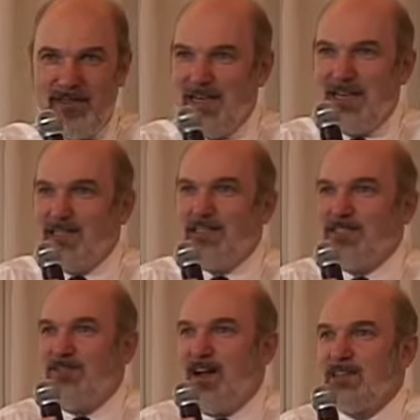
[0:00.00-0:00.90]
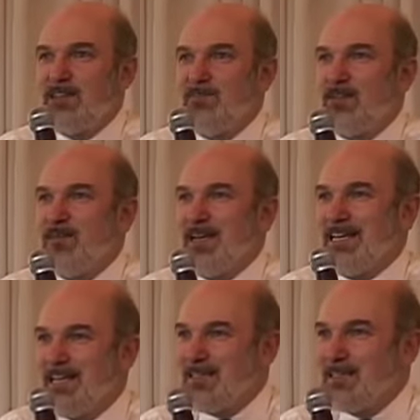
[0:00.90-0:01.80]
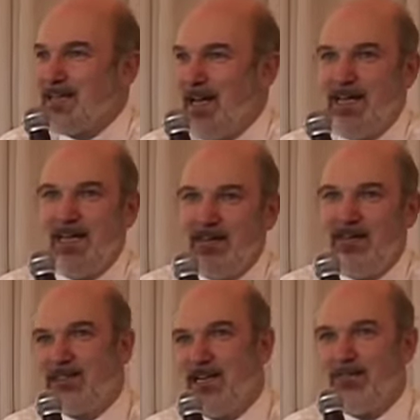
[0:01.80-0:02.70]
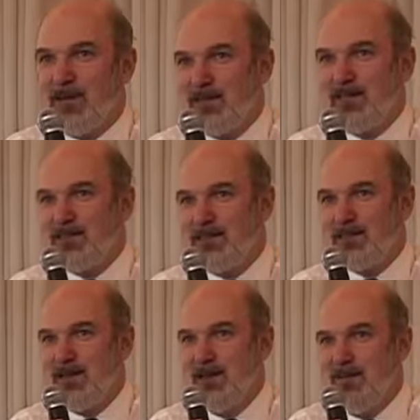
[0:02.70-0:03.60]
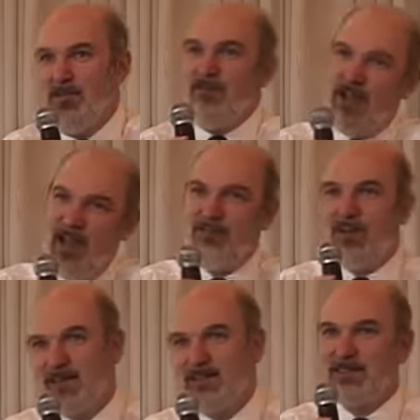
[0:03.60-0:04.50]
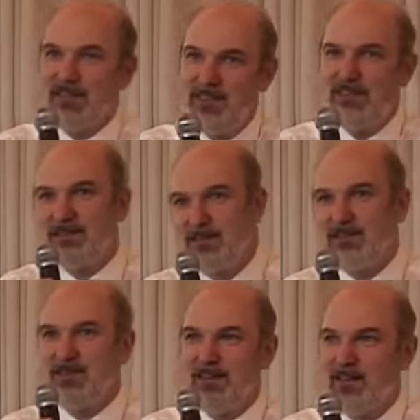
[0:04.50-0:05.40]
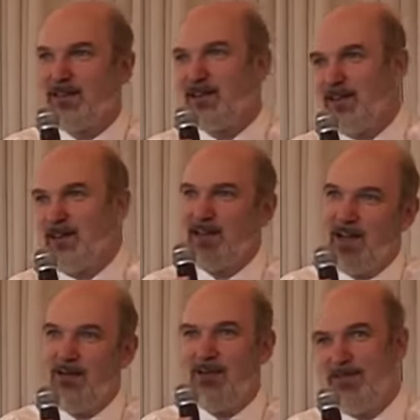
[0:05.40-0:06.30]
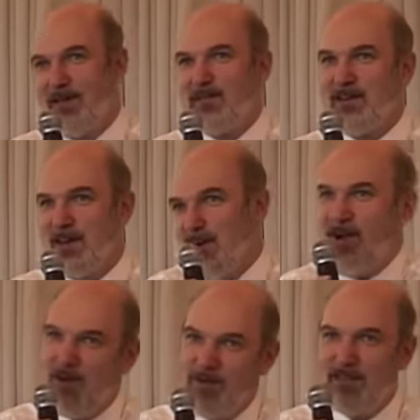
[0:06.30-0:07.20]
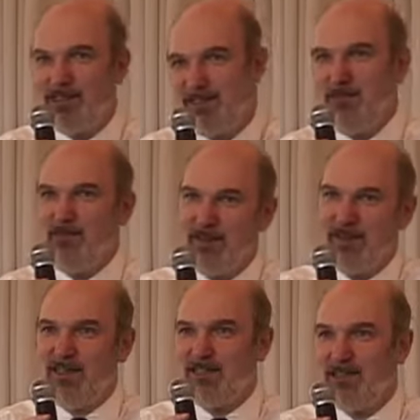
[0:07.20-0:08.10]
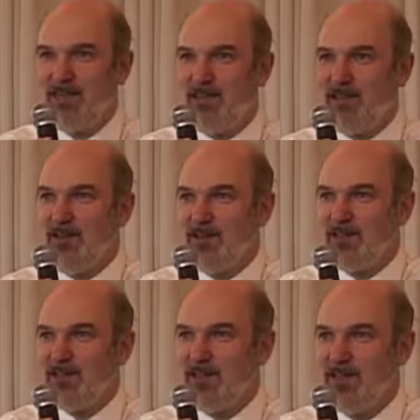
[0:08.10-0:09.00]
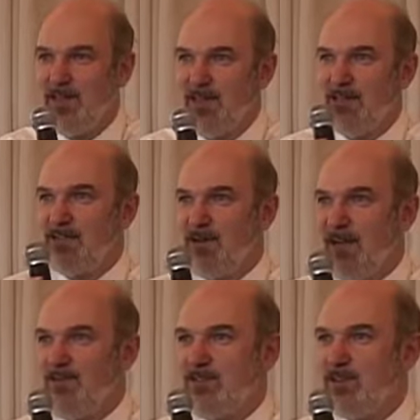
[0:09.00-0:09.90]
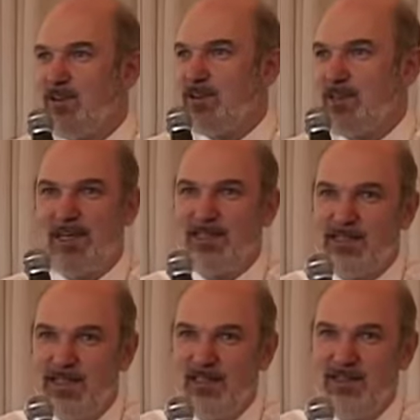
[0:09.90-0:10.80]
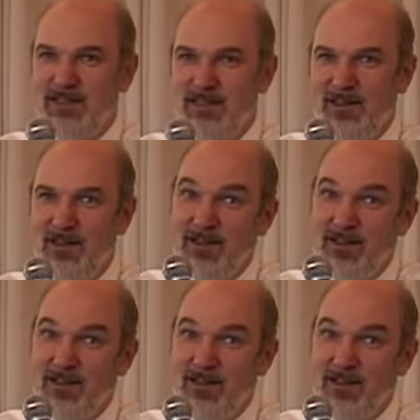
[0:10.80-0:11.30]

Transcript: That doesn't function with my kids. I cannot tell my kids, for 500 years in our family, always somebody has studied theology. So I have a daughter and a son.